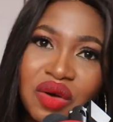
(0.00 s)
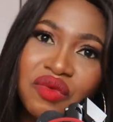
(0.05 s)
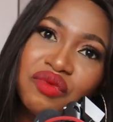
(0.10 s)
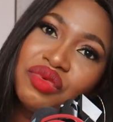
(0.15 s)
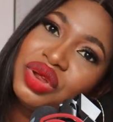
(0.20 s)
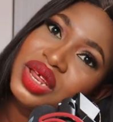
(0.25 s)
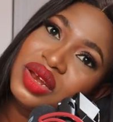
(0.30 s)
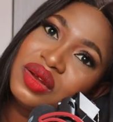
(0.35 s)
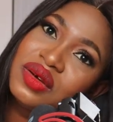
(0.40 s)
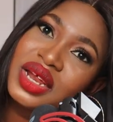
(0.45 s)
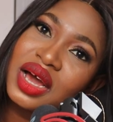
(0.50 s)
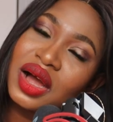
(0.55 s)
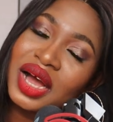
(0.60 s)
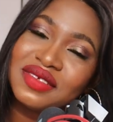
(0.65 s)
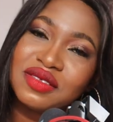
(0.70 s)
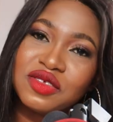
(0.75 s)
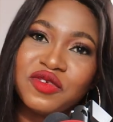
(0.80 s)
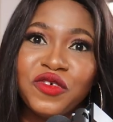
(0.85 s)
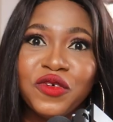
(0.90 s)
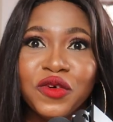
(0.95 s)
We didn't know that
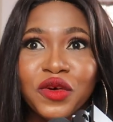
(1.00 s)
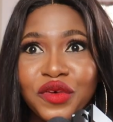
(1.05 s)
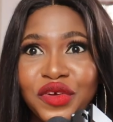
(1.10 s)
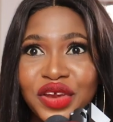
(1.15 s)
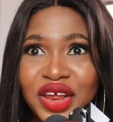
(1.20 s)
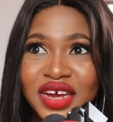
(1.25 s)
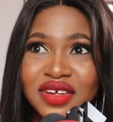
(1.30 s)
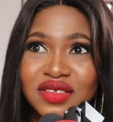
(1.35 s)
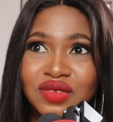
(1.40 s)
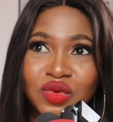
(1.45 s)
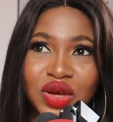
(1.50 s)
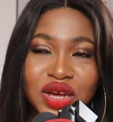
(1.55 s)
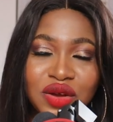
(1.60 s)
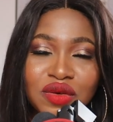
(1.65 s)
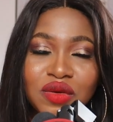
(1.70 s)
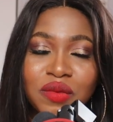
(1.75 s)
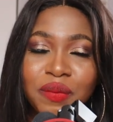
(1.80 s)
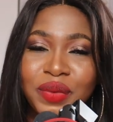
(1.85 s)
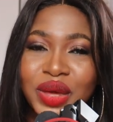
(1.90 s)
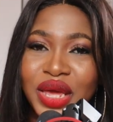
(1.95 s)
as foreigners we are
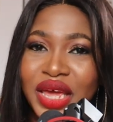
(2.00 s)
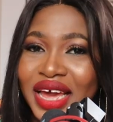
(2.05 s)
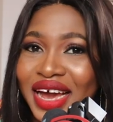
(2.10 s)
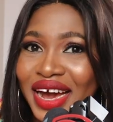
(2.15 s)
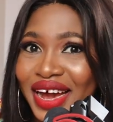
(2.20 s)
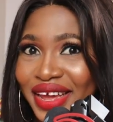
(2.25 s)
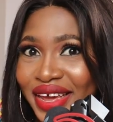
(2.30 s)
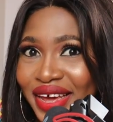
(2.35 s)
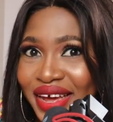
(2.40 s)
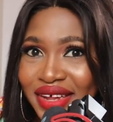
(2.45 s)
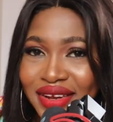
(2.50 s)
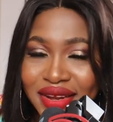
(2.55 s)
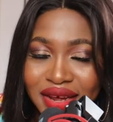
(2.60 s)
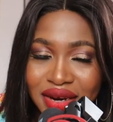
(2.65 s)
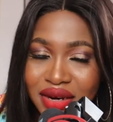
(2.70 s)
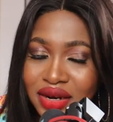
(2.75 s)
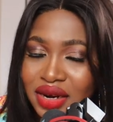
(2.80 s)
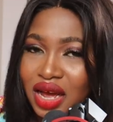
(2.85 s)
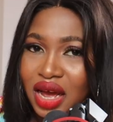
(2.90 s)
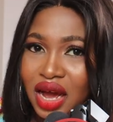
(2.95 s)
going to pay higher
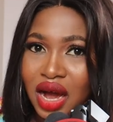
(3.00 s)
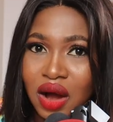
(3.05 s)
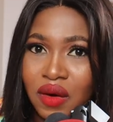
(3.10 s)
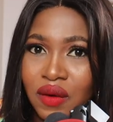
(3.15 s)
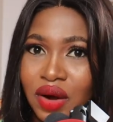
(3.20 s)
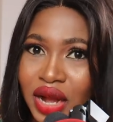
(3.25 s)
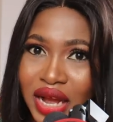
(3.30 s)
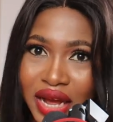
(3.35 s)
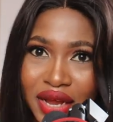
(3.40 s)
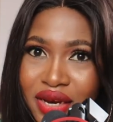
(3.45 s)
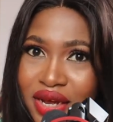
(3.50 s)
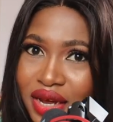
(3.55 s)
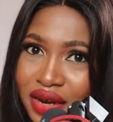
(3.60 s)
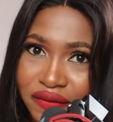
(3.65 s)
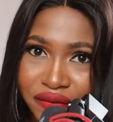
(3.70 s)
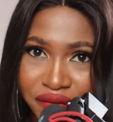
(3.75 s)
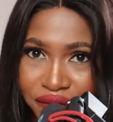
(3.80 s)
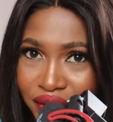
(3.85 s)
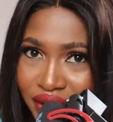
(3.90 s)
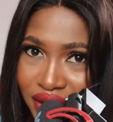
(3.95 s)
than our
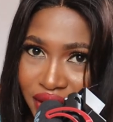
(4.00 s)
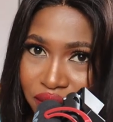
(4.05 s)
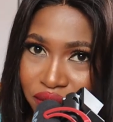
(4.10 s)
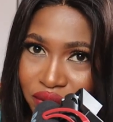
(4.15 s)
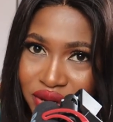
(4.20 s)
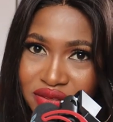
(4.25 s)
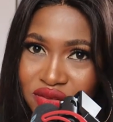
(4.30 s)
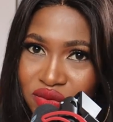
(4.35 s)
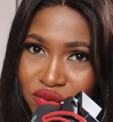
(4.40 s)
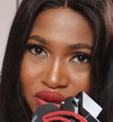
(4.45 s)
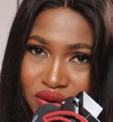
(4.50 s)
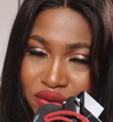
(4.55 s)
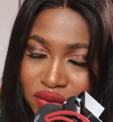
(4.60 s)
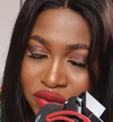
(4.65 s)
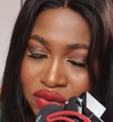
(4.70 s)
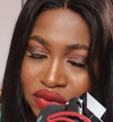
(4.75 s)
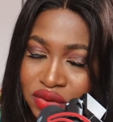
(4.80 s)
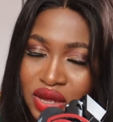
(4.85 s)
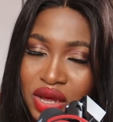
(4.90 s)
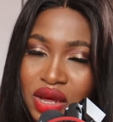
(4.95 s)
Ghanaian friend that went with
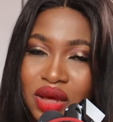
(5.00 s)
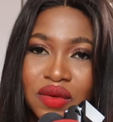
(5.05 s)
us.